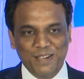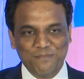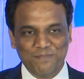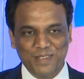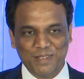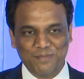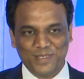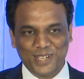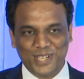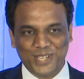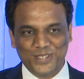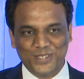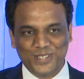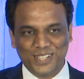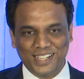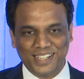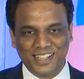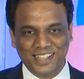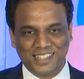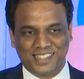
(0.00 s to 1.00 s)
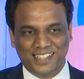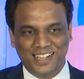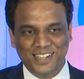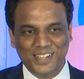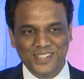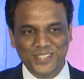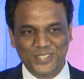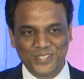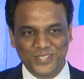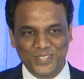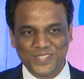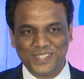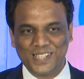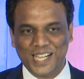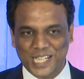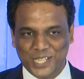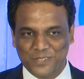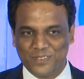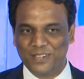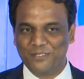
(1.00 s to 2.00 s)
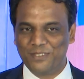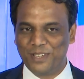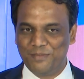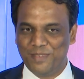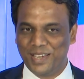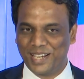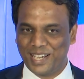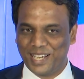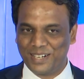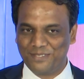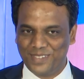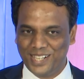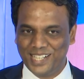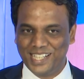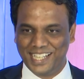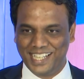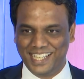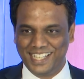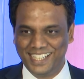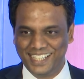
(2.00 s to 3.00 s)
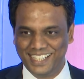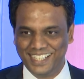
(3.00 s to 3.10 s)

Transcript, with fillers: when people don't understand insurance, that's when we make our money.